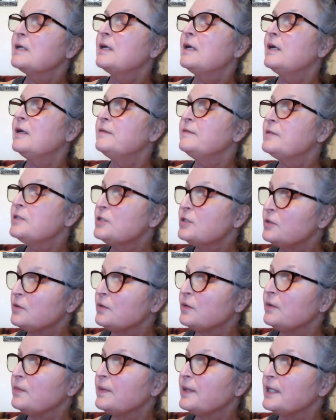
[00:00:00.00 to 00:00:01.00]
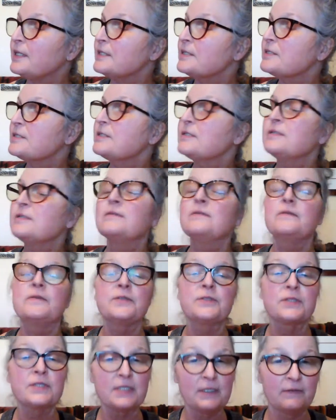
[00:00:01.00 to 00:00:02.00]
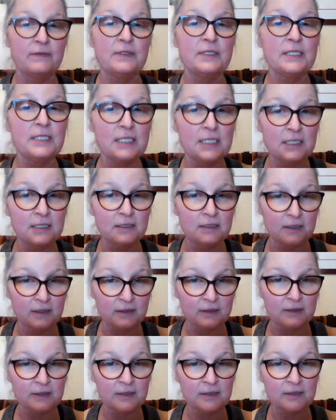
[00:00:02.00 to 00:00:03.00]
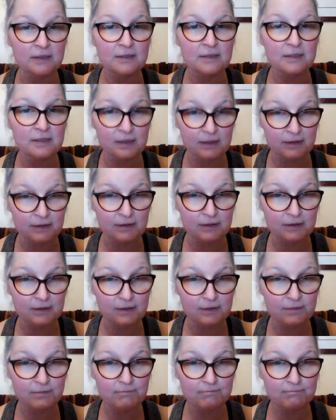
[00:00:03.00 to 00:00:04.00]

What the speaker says: of toothpaste for 79 cents.